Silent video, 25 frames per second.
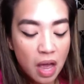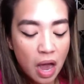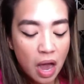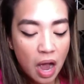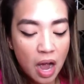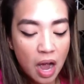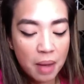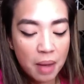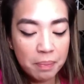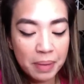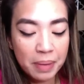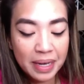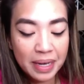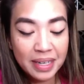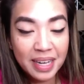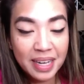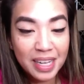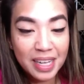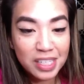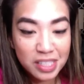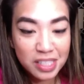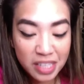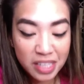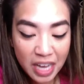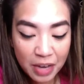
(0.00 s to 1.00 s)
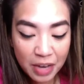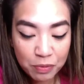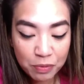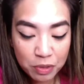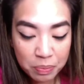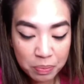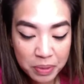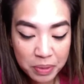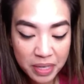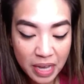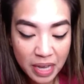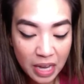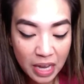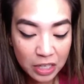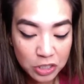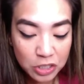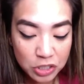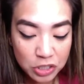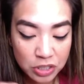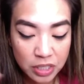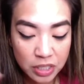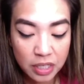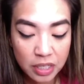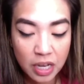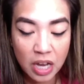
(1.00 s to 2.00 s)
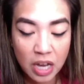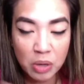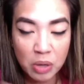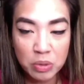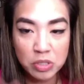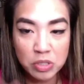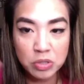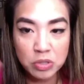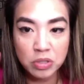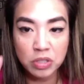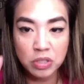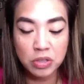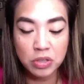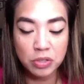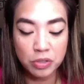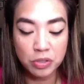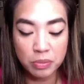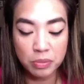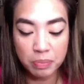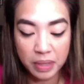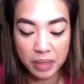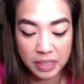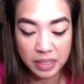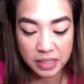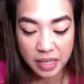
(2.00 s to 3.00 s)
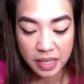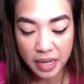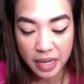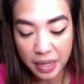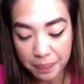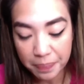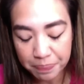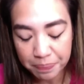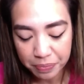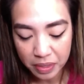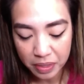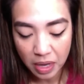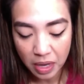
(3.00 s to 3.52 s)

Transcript: My next live will be actually, I always do the third Monday.